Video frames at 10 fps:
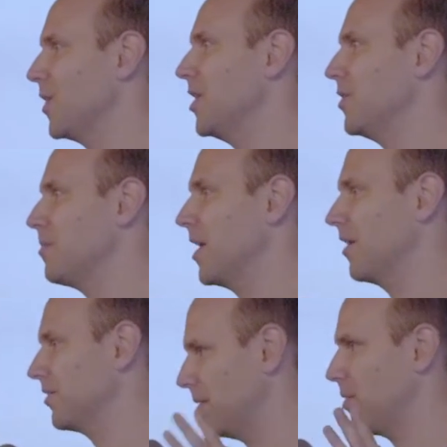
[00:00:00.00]
when he was
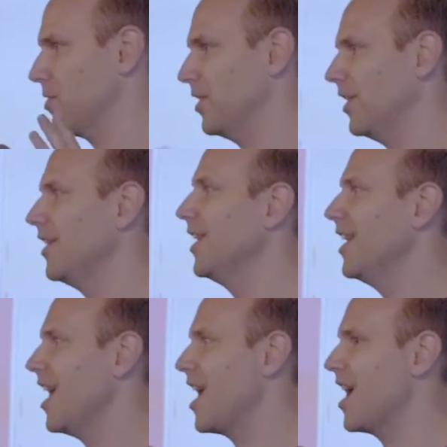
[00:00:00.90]
mayor, supposedly.
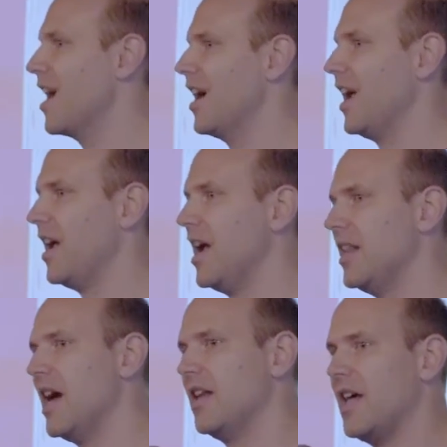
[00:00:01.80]
Uh, and,
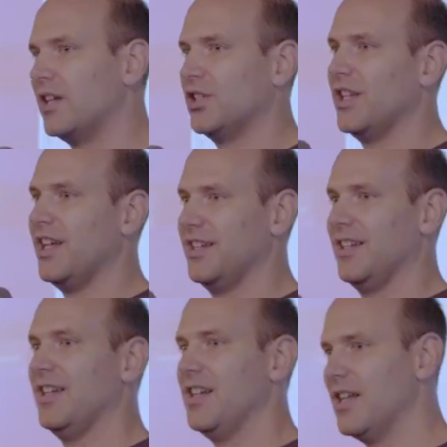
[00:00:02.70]
and that actually,
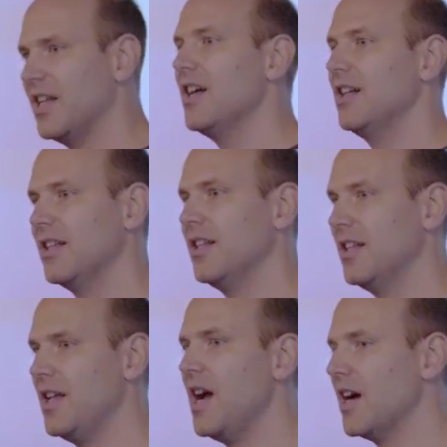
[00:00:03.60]

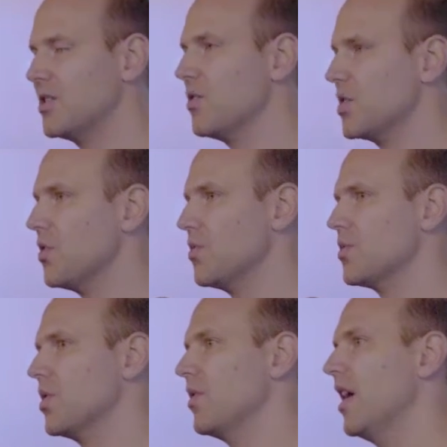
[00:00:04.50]
yeah, so, so,
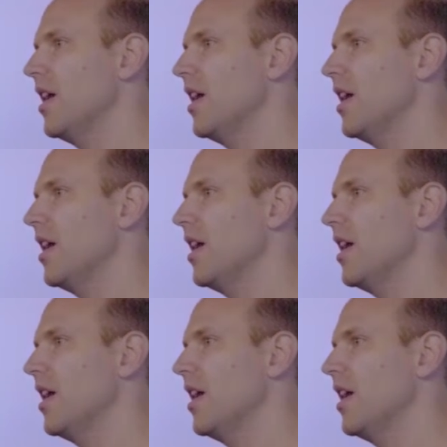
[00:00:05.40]
so,